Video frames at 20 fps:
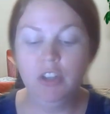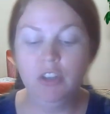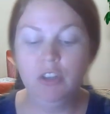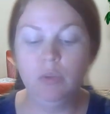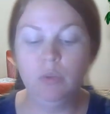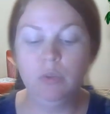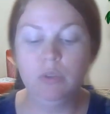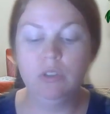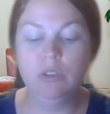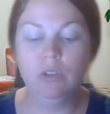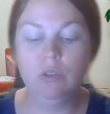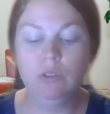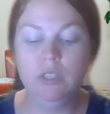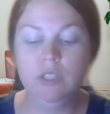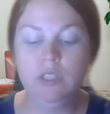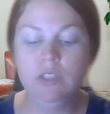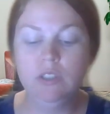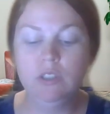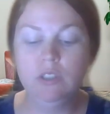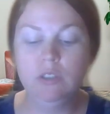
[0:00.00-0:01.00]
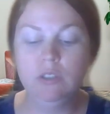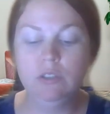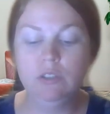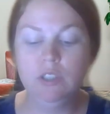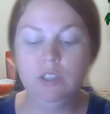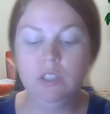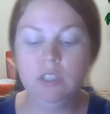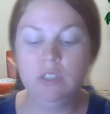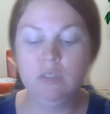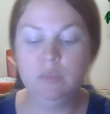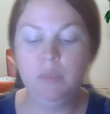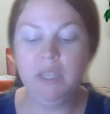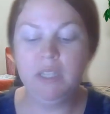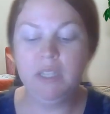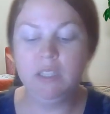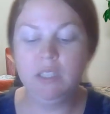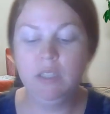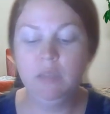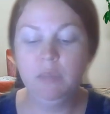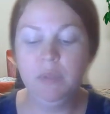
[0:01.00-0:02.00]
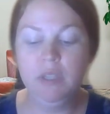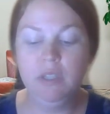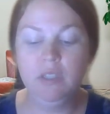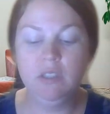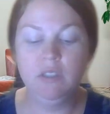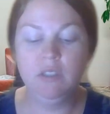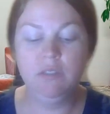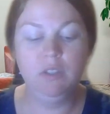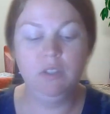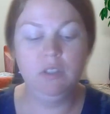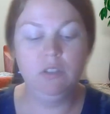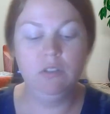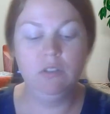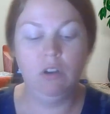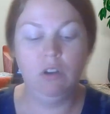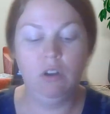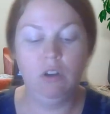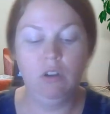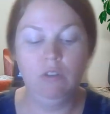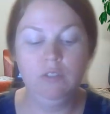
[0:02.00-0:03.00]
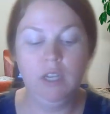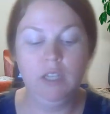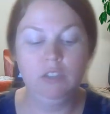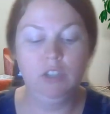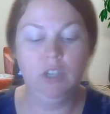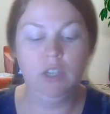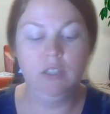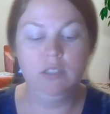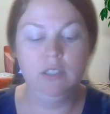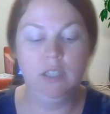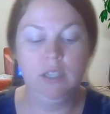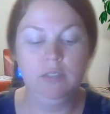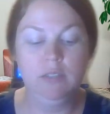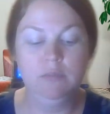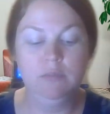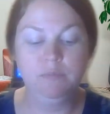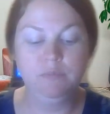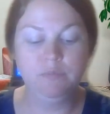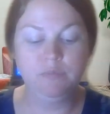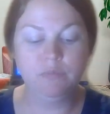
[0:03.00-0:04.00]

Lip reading: The resulting solution is basic because of the dissolved hydroxide.